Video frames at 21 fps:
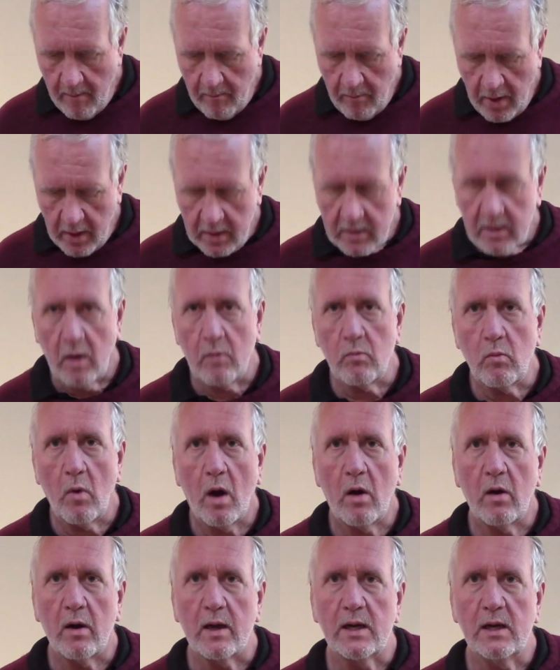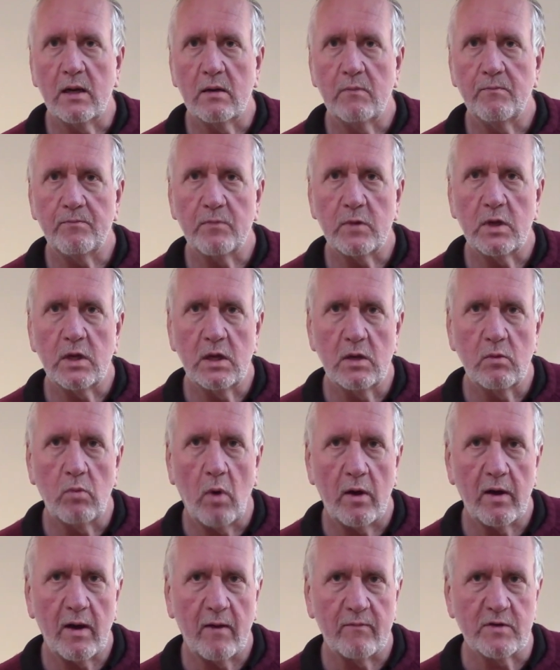but don't worry, you
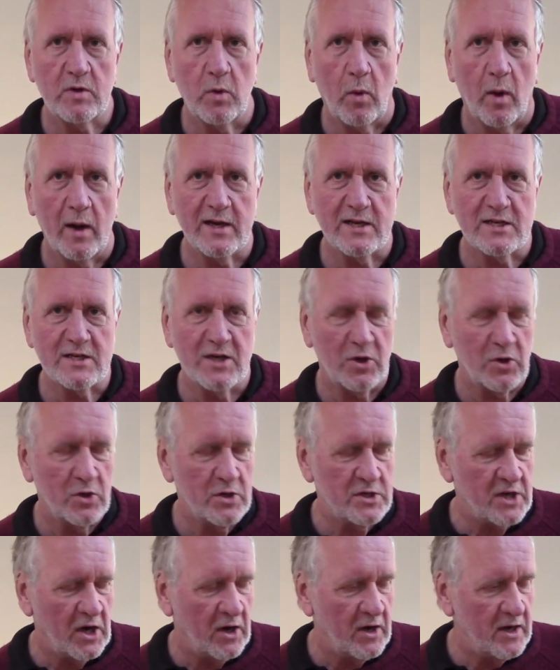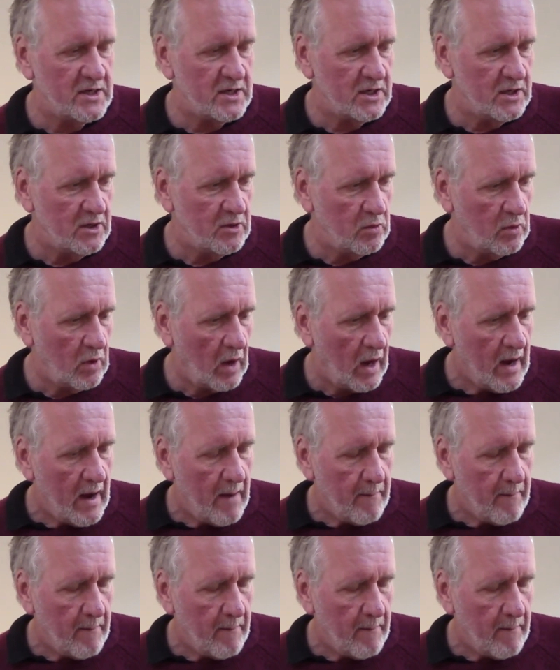won't have to wait as long as I do,